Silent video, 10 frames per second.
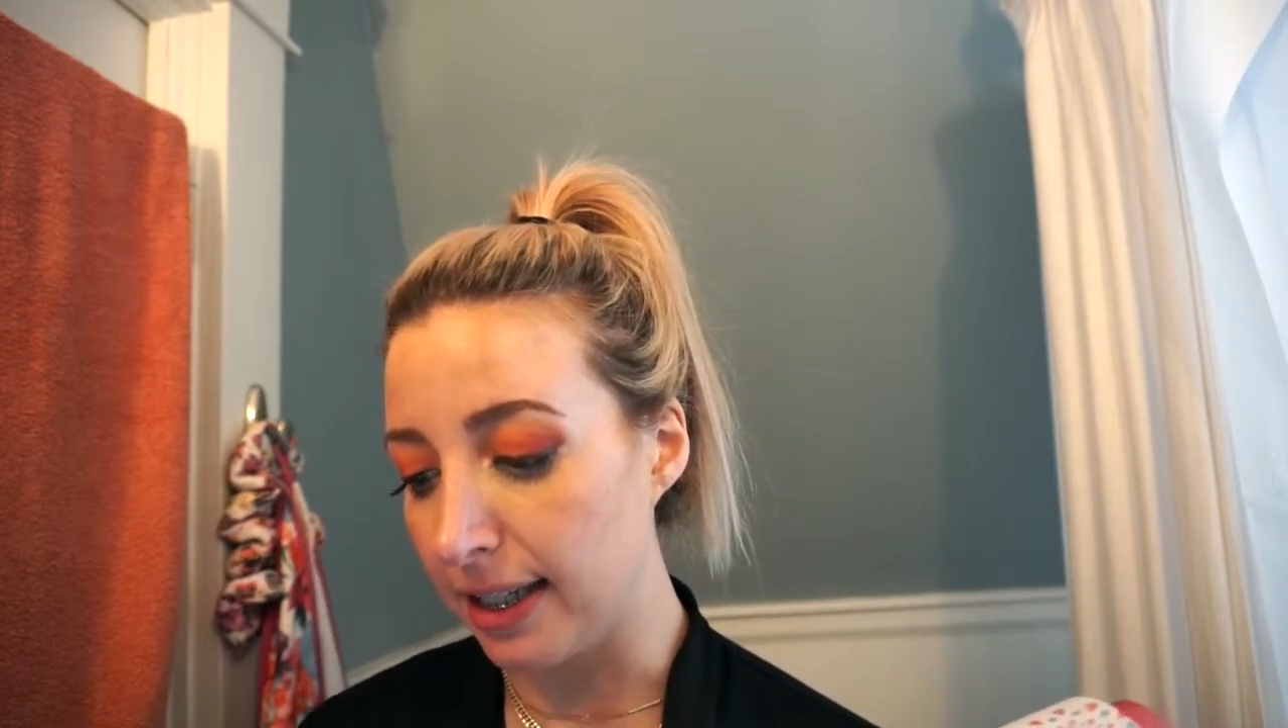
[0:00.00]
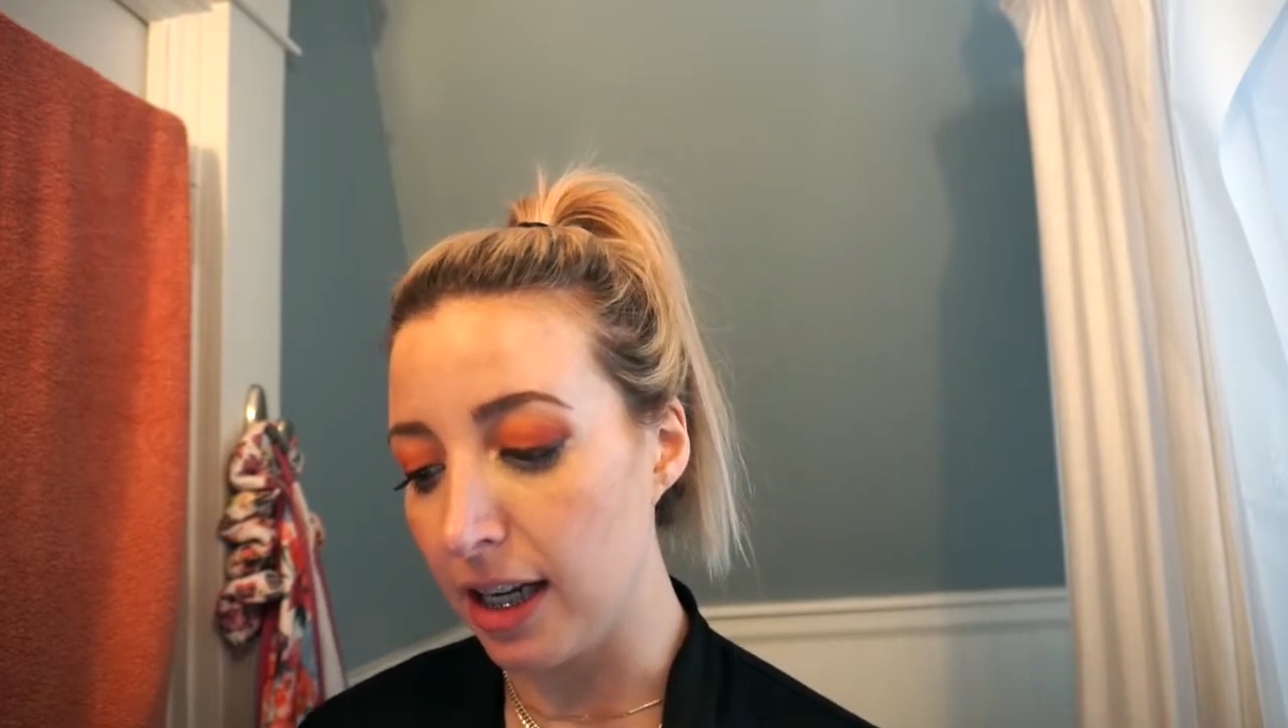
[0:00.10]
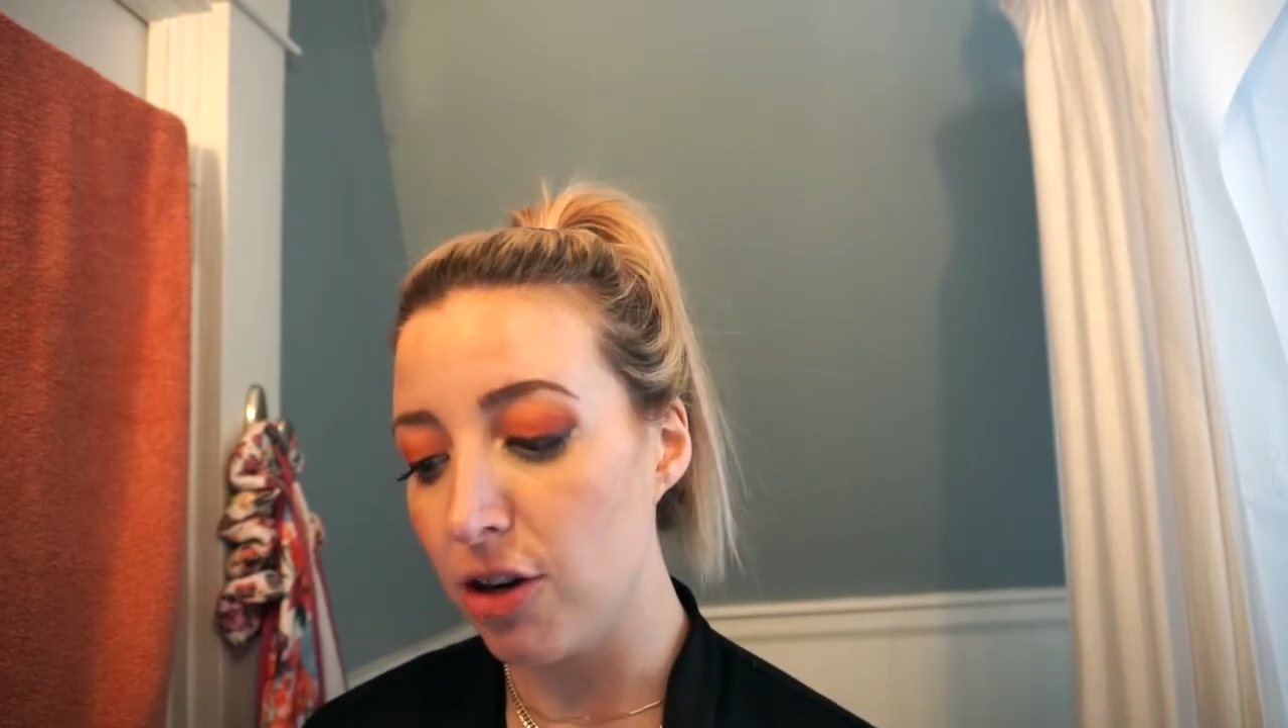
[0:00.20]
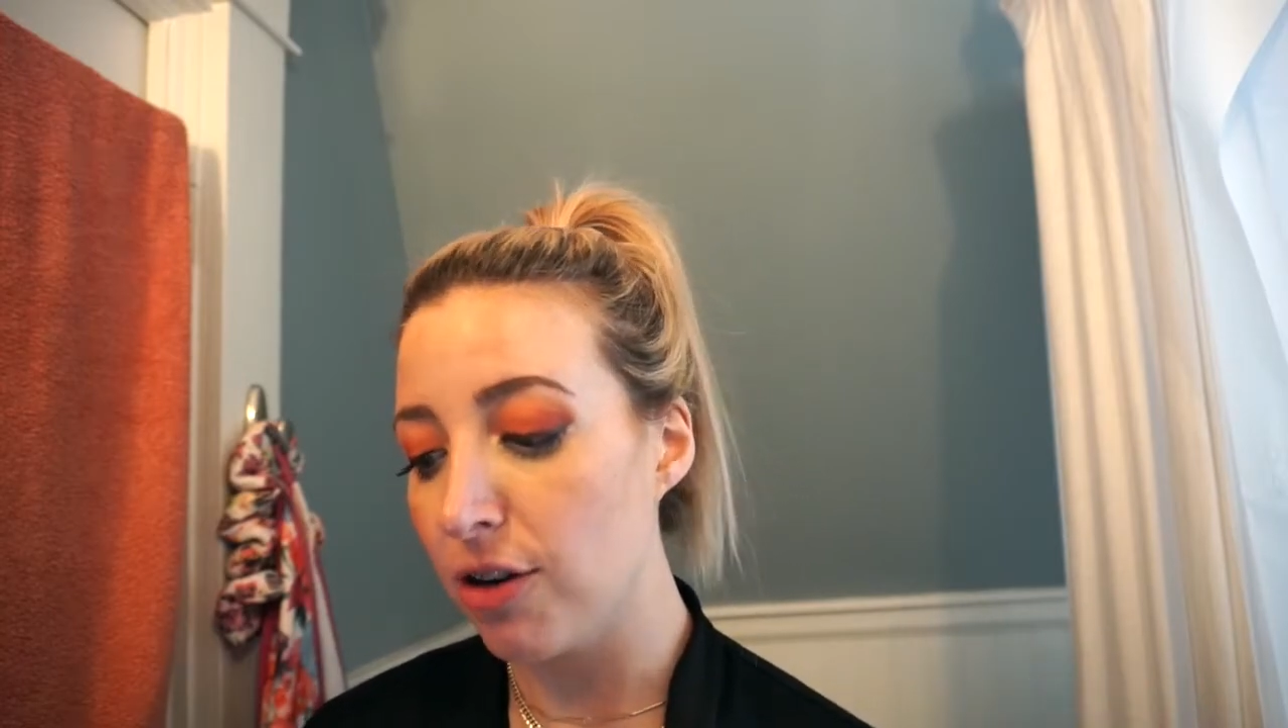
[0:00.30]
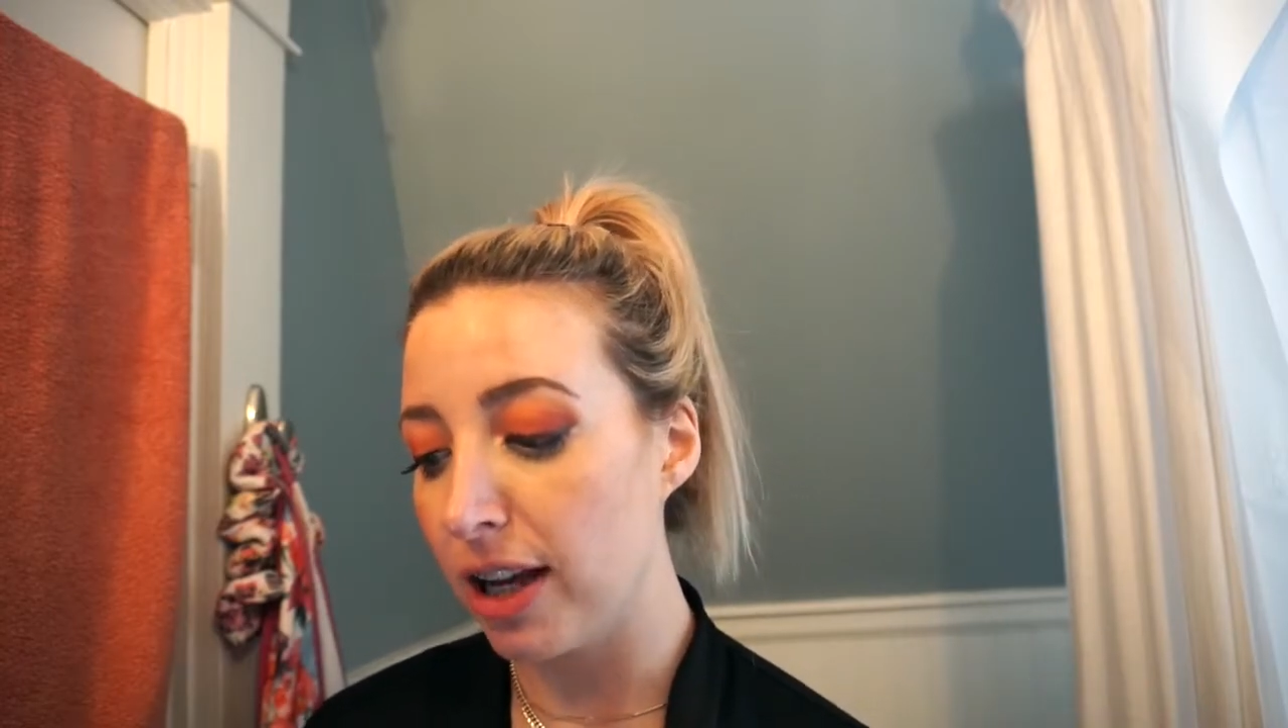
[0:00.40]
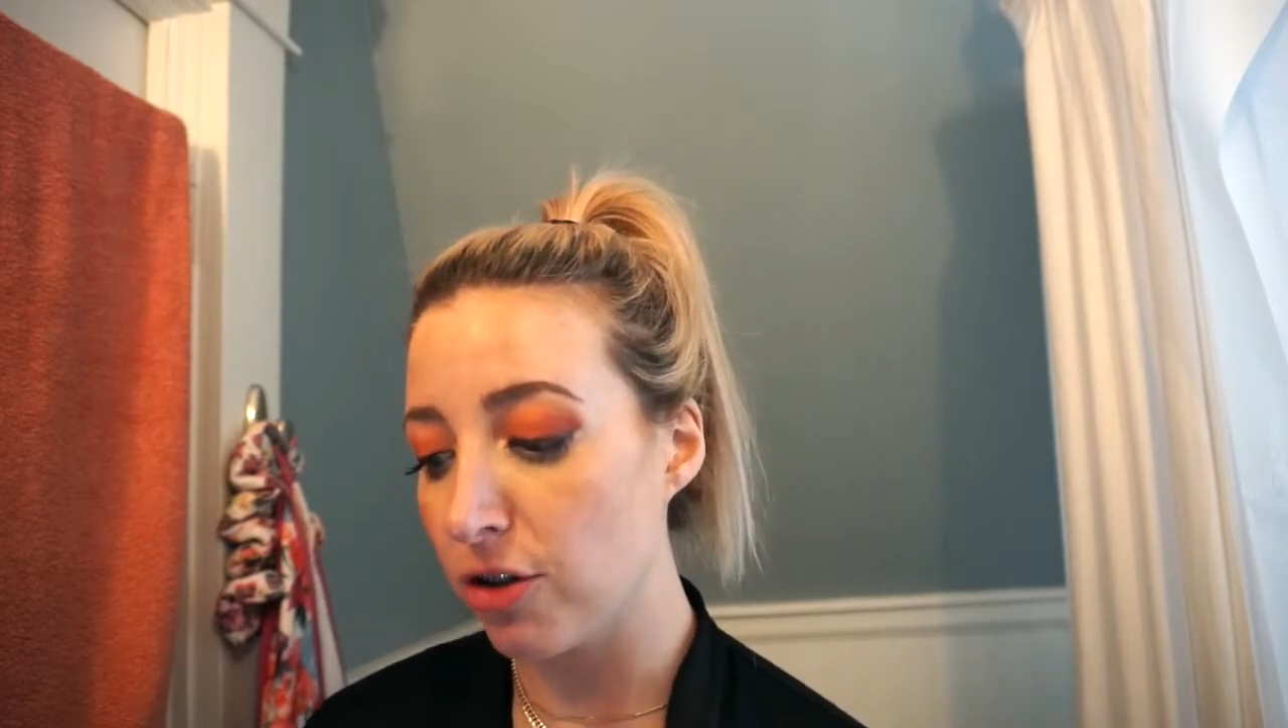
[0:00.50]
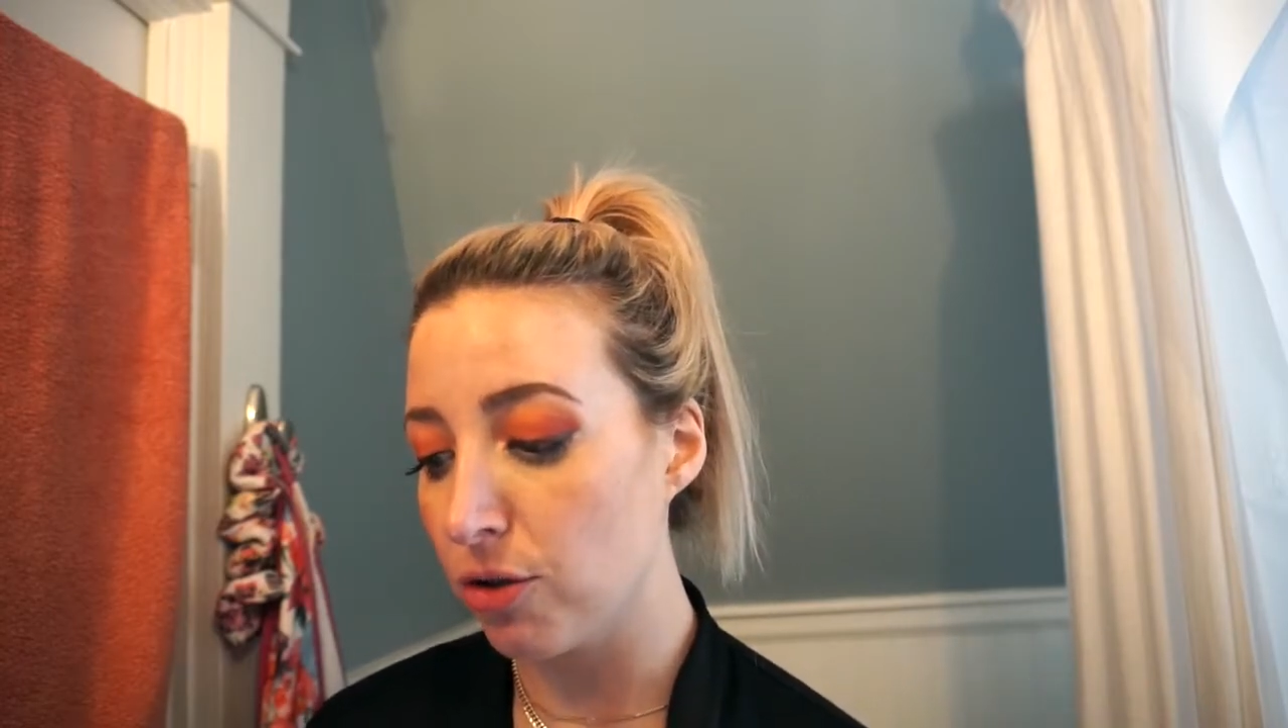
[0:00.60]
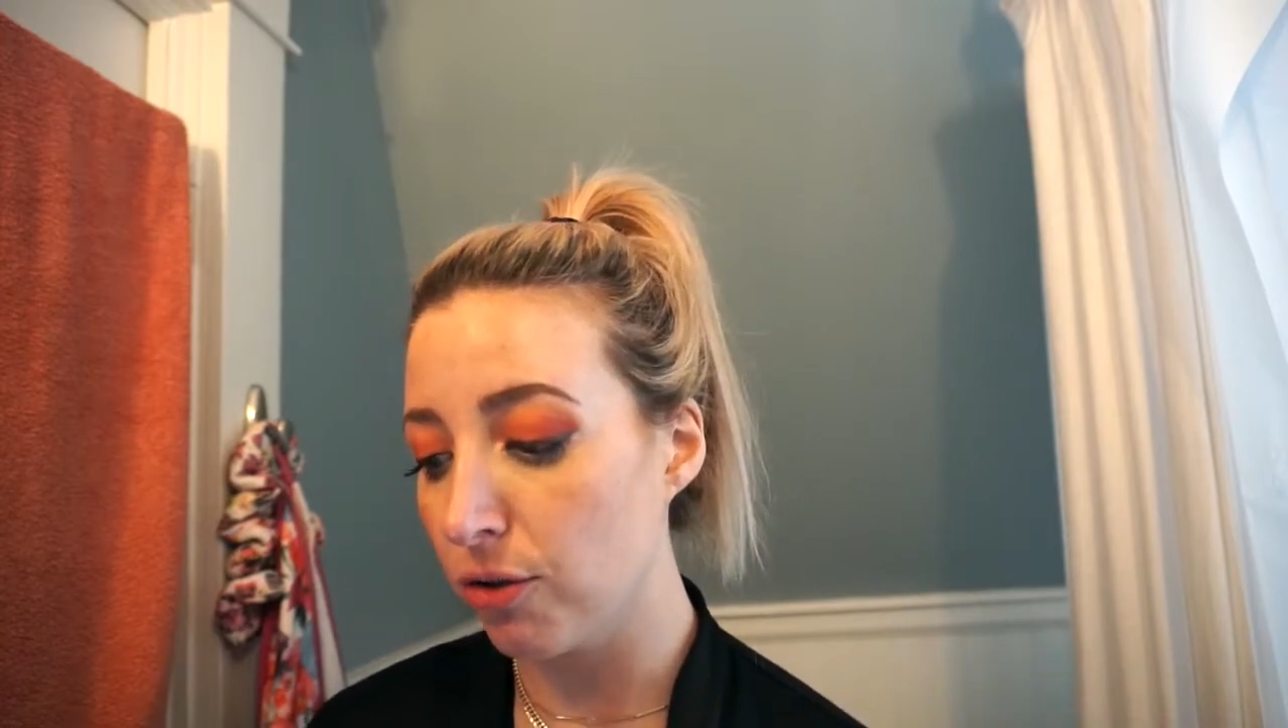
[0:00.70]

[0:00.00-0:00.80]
an international